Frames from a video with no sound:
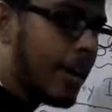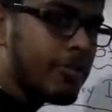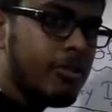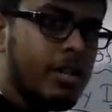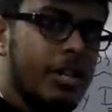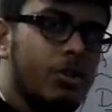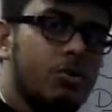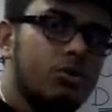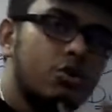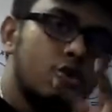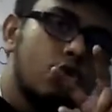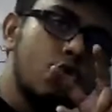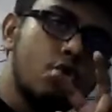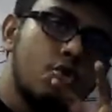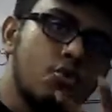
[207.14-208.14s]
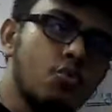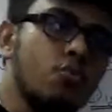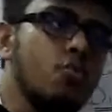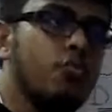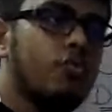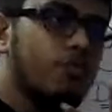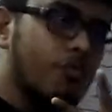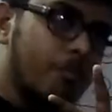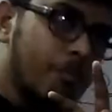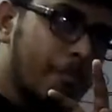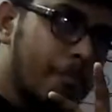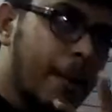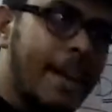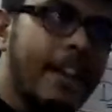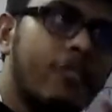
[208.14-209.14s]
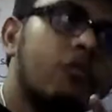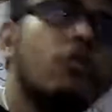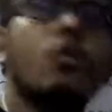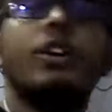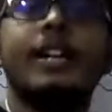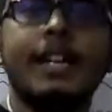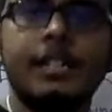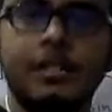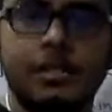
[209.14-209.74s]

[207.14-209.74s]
use two main voltages.